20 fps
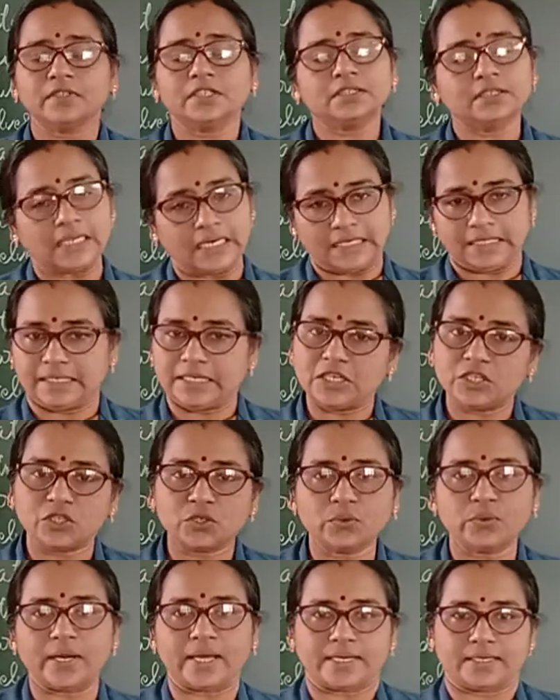30
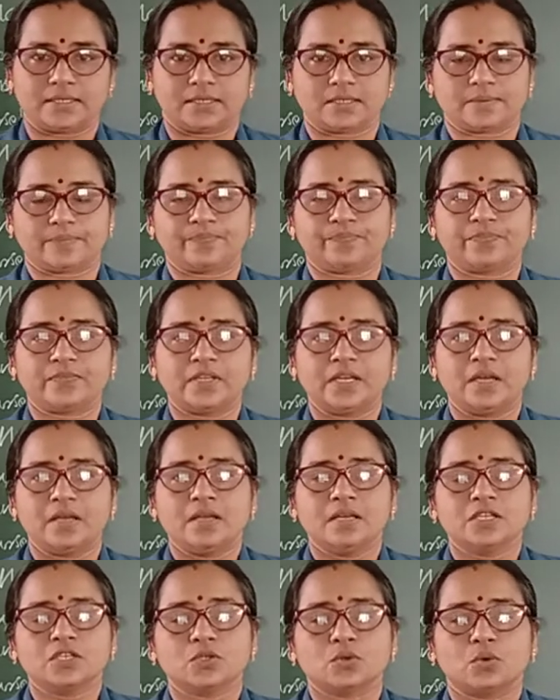students.
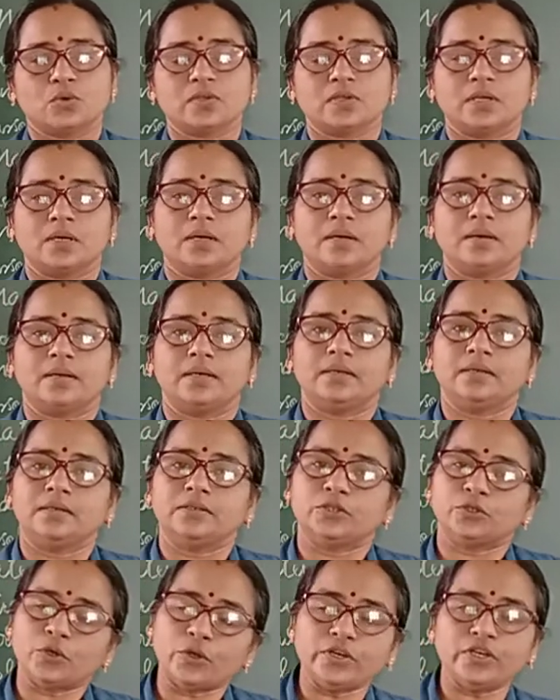So
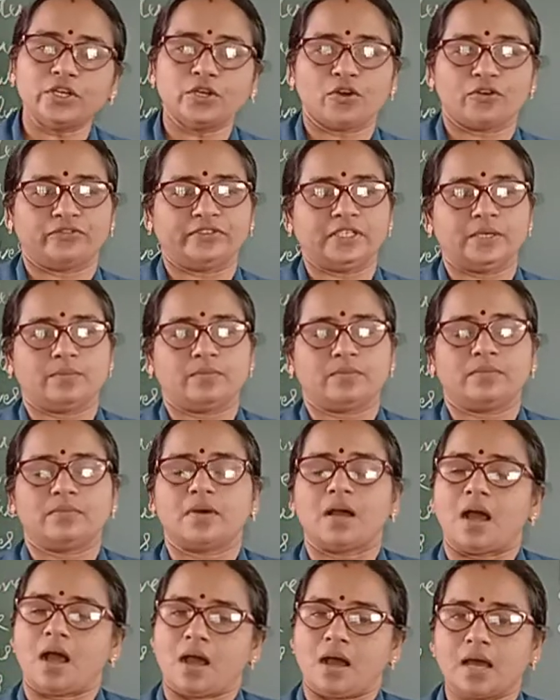20 of them
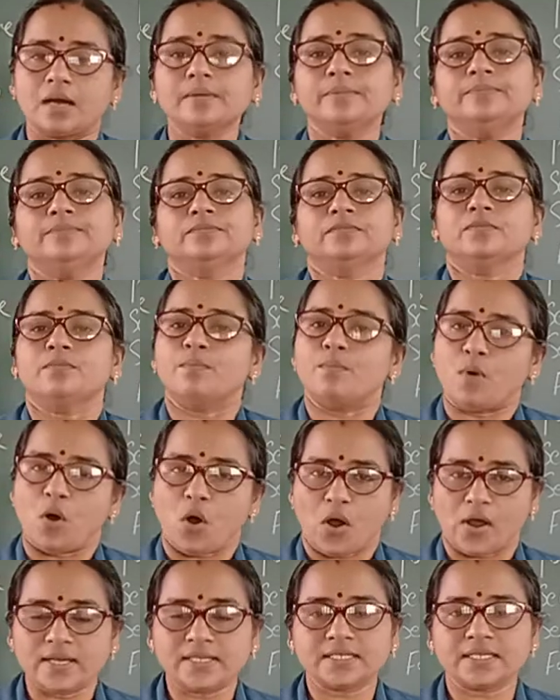are
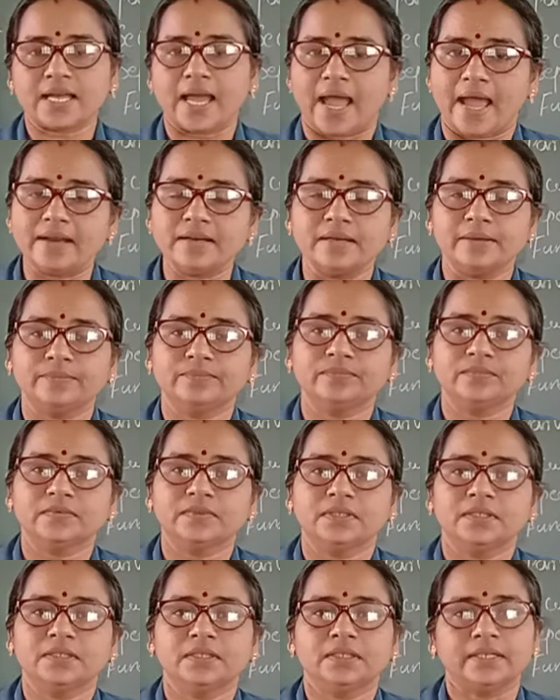boys and
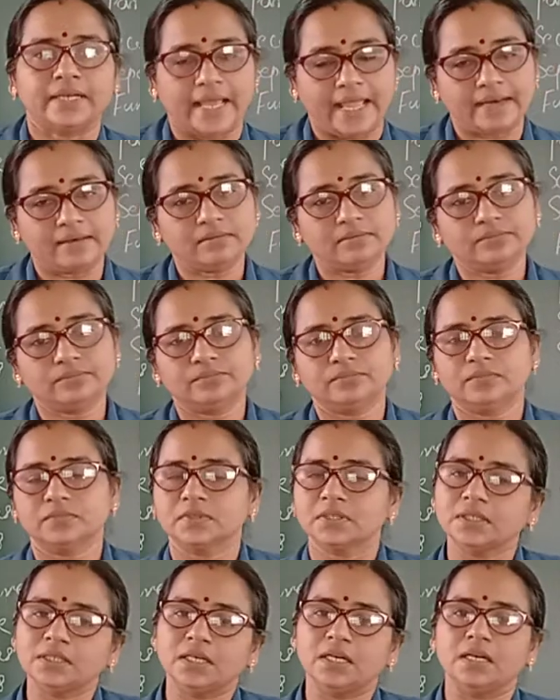10
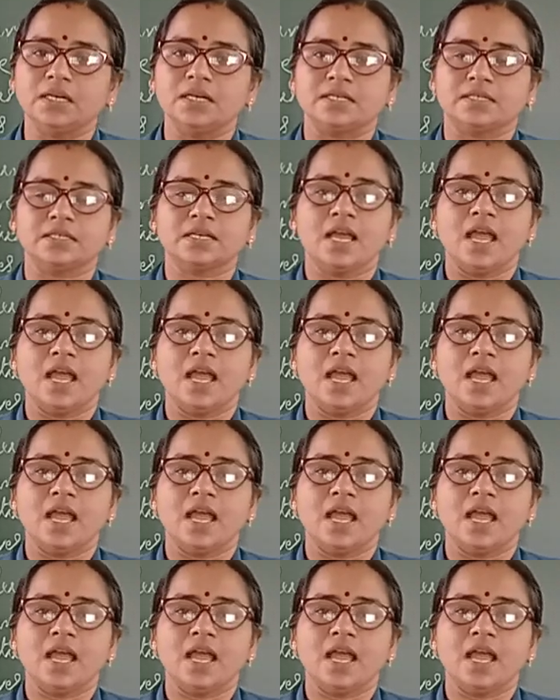girls.